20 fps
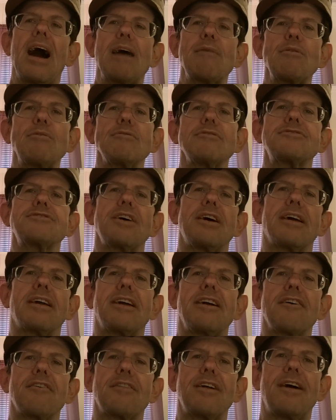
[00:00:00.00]
I'm only
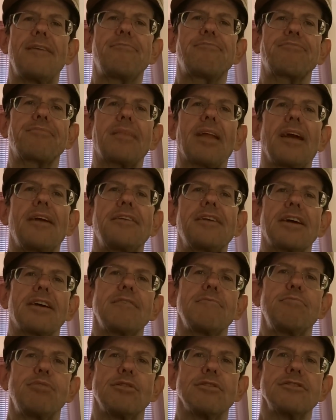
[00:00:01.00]
saying here that
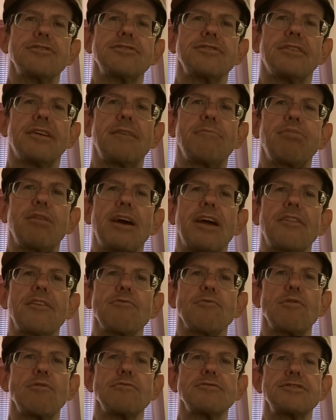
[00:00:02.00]
Dick and Bush, in playing
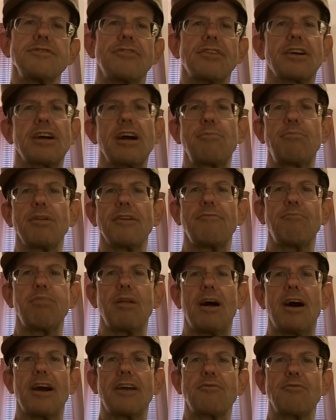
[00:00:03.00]
the roles of a couple of
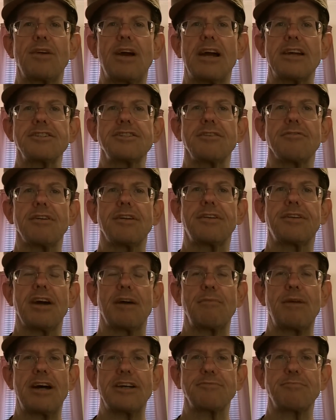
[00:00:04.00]
blind, reactionary,
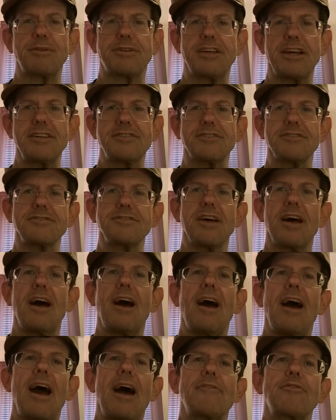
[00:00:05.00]
dumbass Batistas,
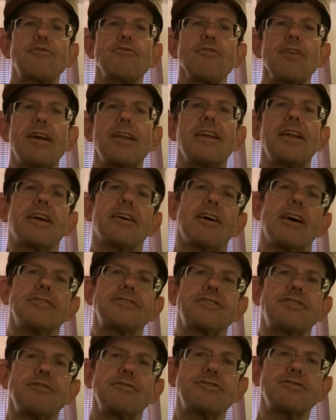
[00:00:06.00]
have created a
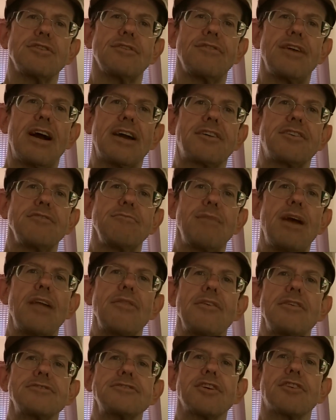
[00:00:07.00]
constitutional vacuum
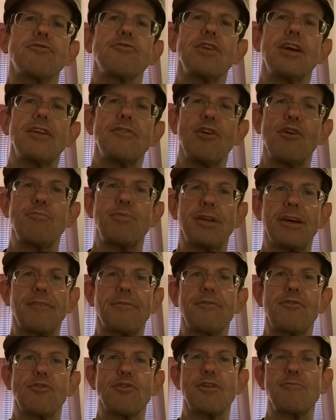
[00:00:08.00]
and thus a creative opening
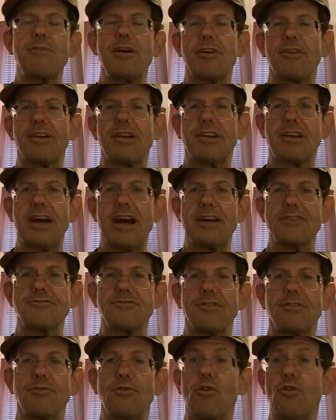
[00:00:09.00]
for an American
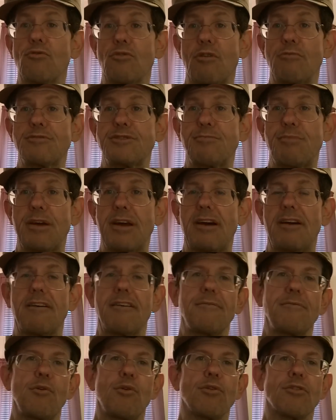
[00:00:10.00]
Castro or
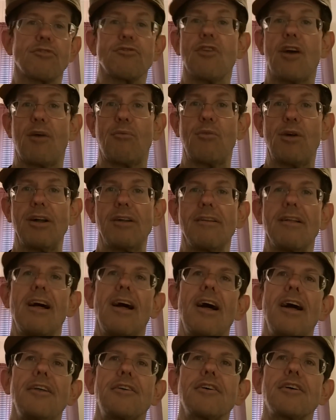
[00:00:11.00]
Robespierre or Cromwell
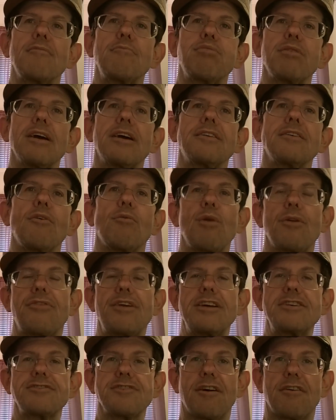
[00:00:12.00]
to complete what
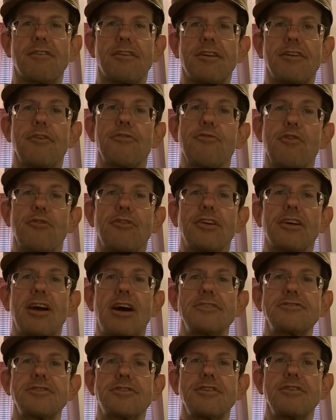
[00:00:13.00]
they started, to throw the
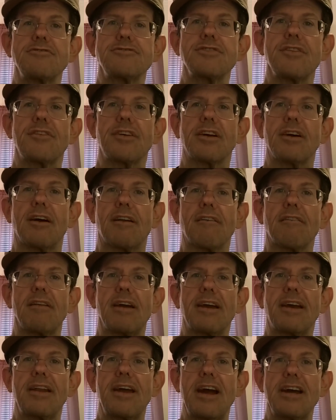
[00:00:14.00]
Constitution in the gutter
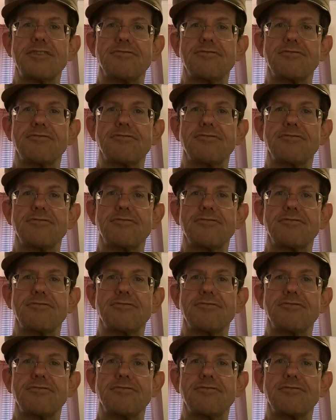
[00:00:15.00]
like an